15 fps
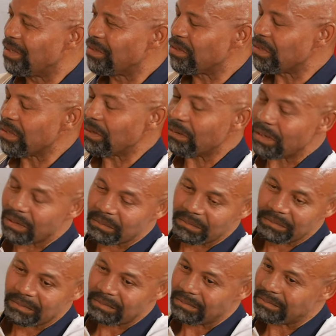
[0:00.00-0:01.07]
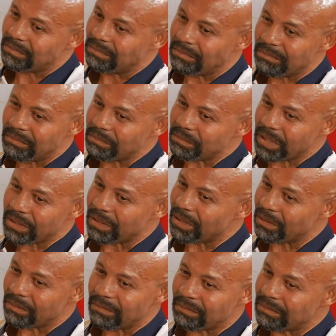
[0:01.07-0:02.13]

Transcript: So, um, but no,